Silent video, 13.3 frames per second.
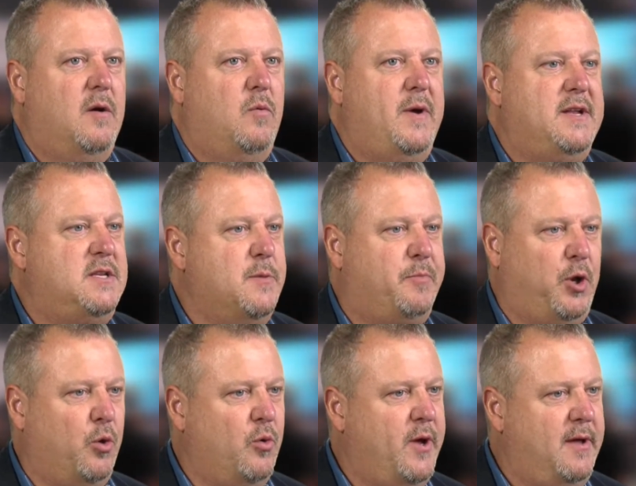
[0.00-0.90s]
we
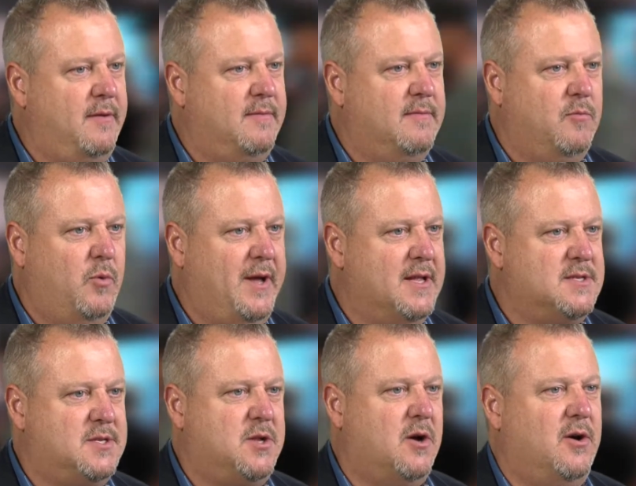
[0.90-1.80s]
deploy, we
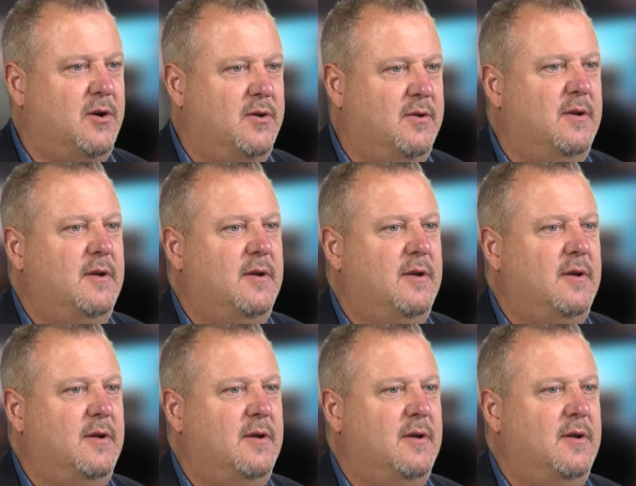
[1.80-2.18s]
install,